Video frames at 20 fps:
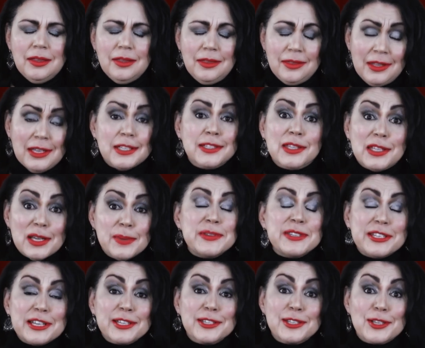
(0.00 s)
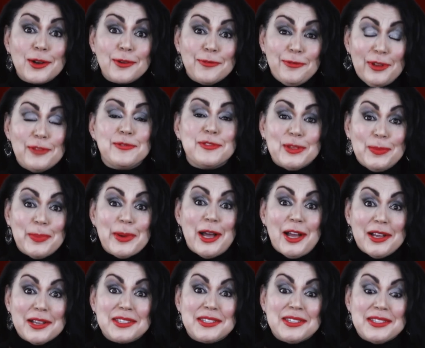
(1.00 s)
These lipsticks are
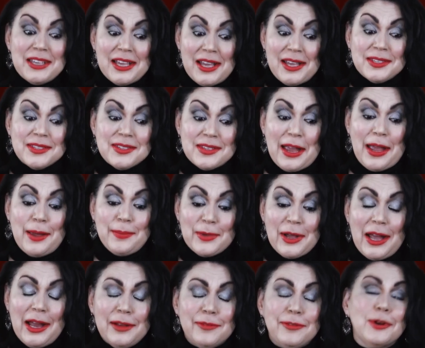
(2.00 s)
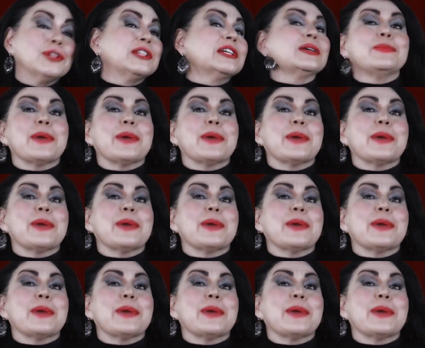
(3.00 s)
$50. Yes, I'm kind of holding